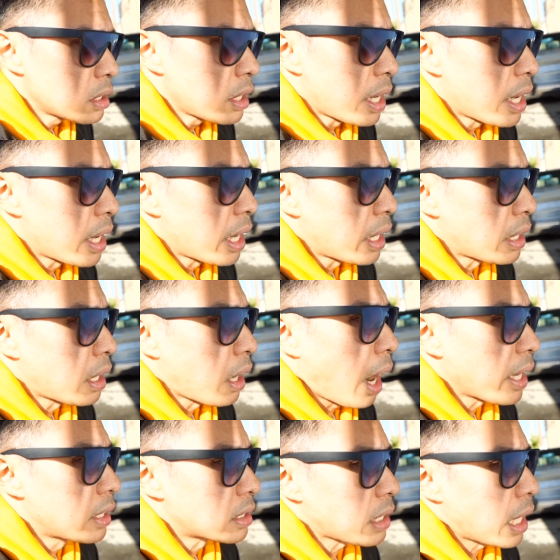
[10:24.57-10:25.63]
and
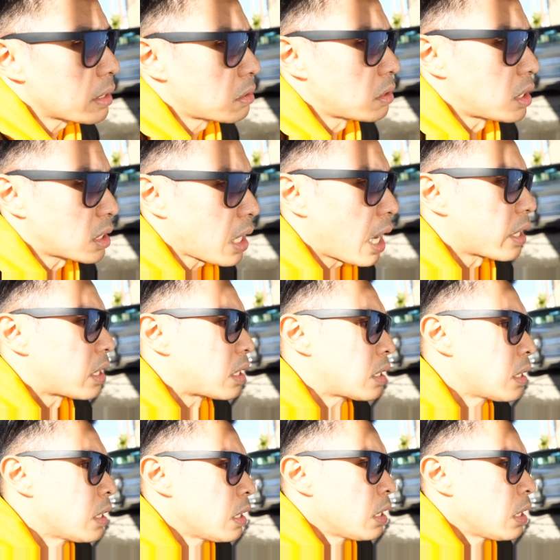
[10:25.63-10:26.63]
I decided to just kind of